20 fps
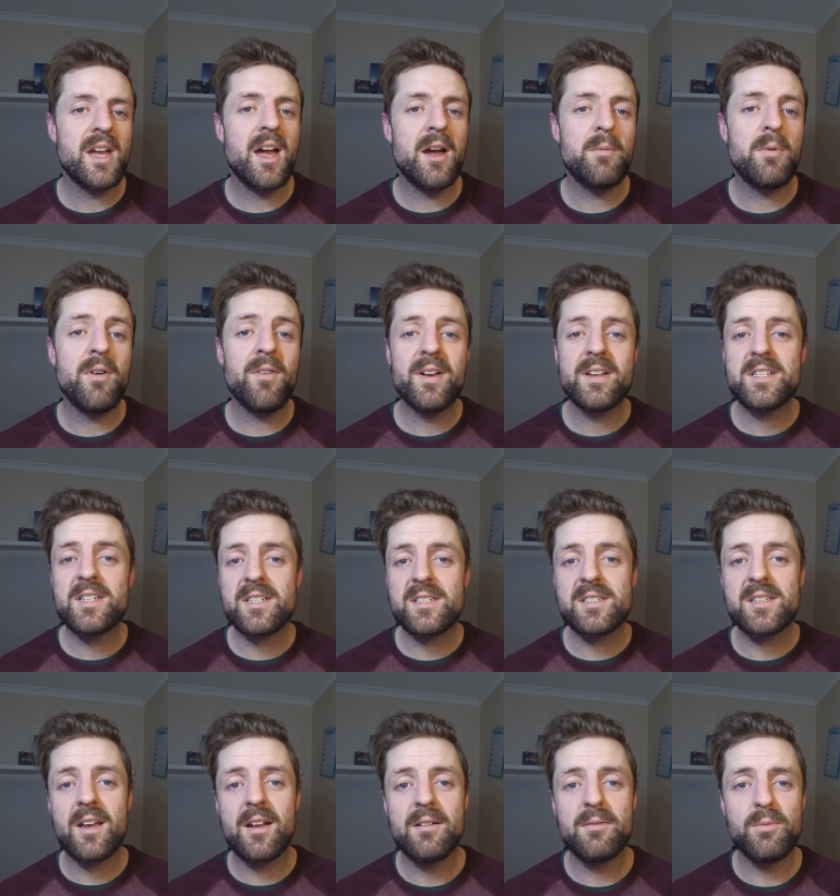Um, I've actually
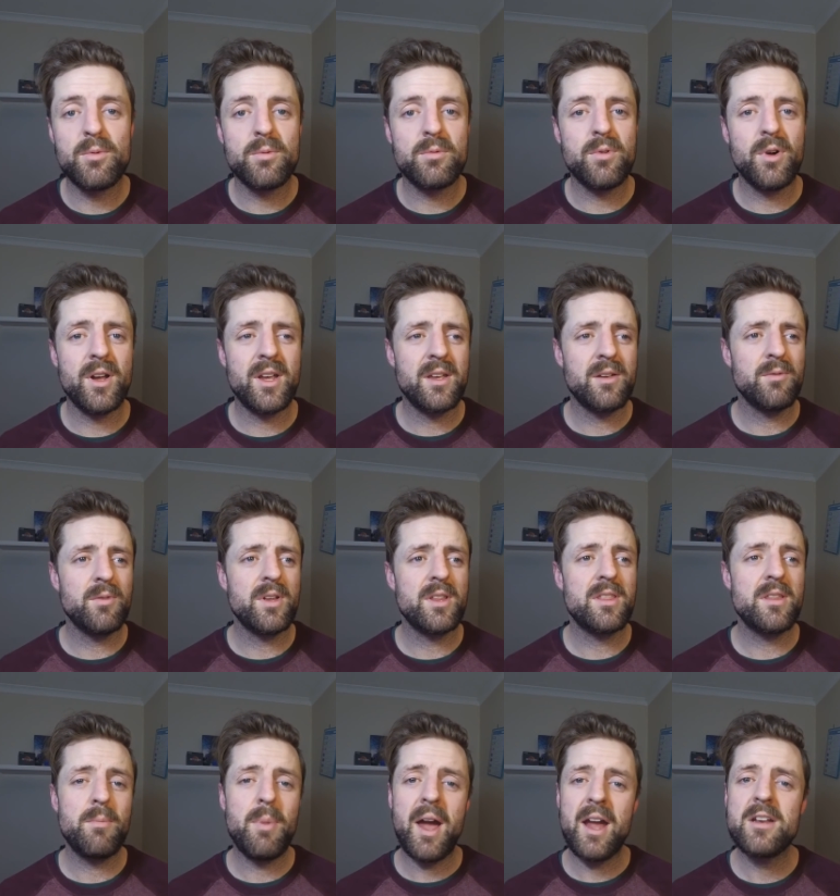started working with
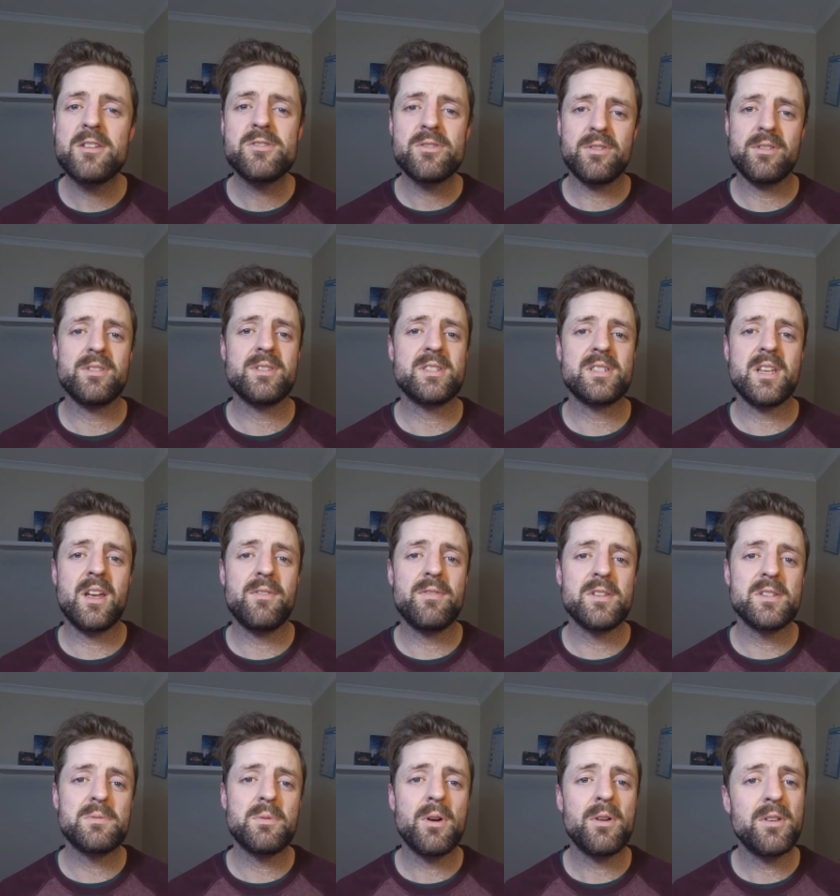the Patreon stuff
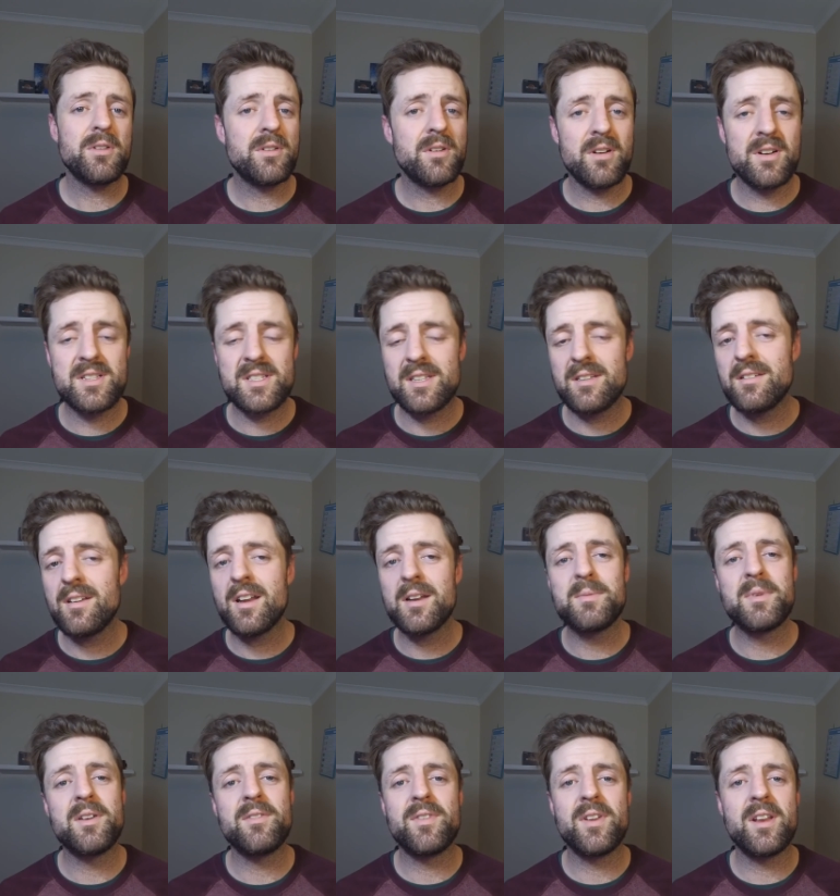as well. You'll notice that none of
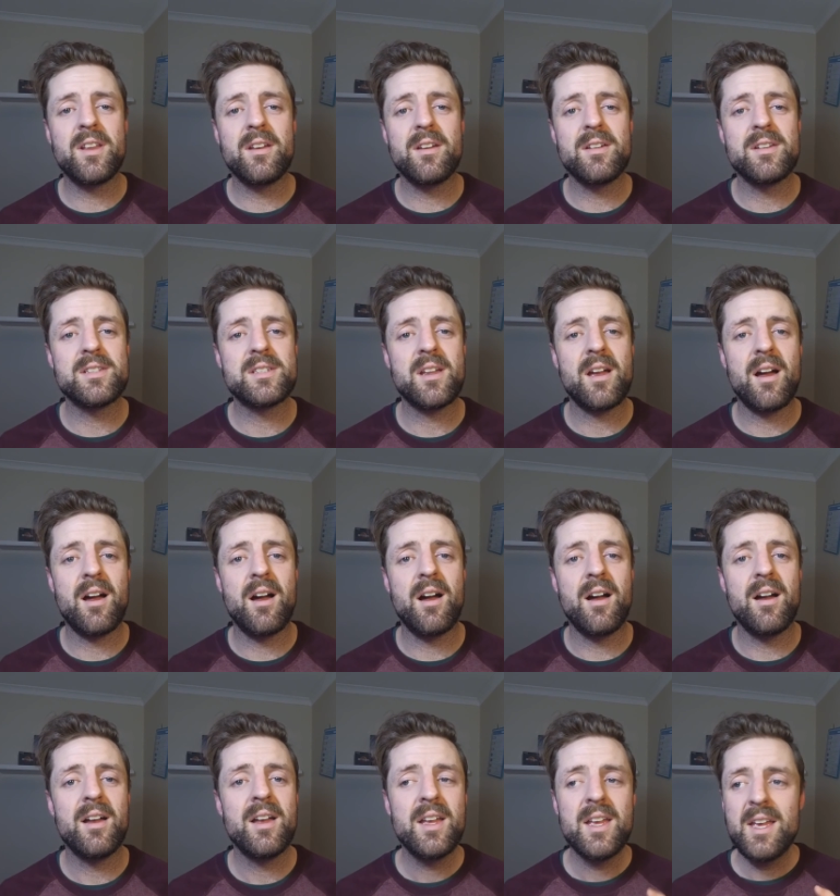my videos are